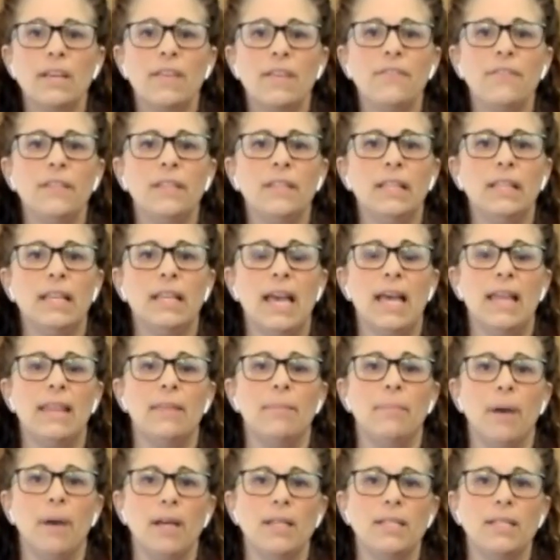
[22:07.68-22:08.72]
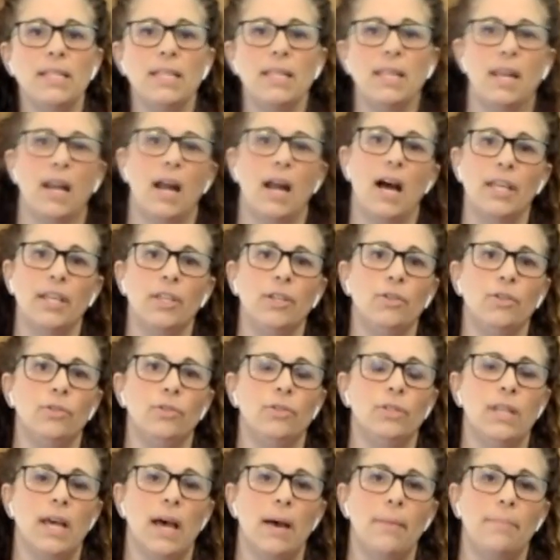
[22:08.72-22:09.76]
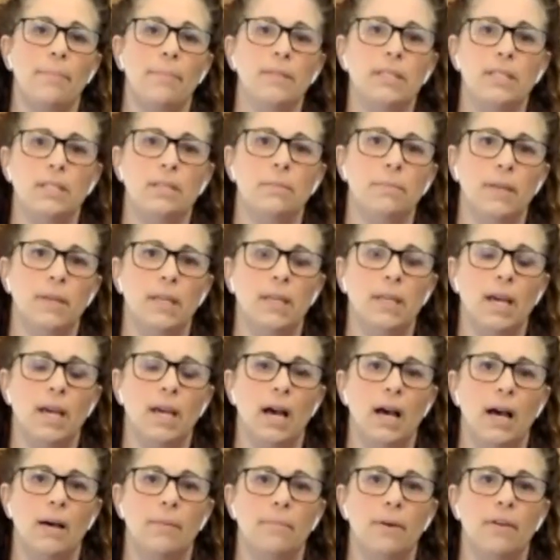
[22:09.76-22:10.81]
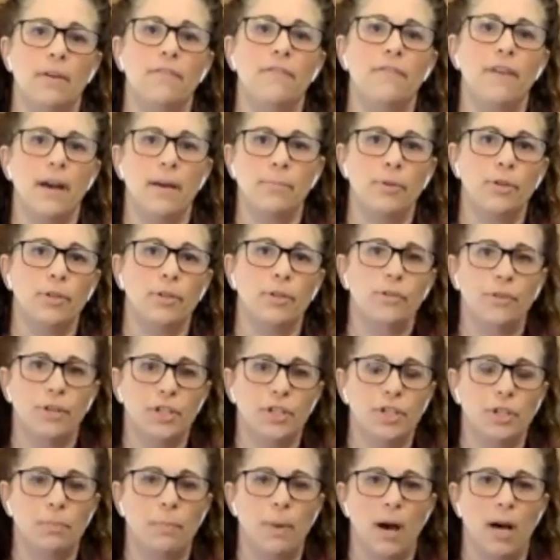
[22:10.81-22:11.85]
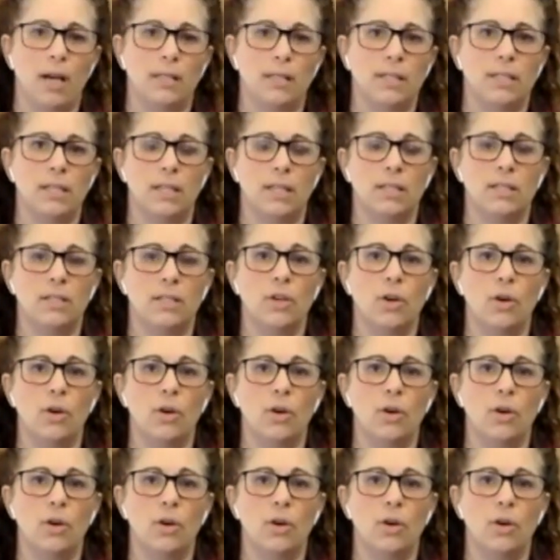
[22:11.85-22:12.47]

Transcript: Definitely. And the pasta that I used happens to be a fiber enriched pasta.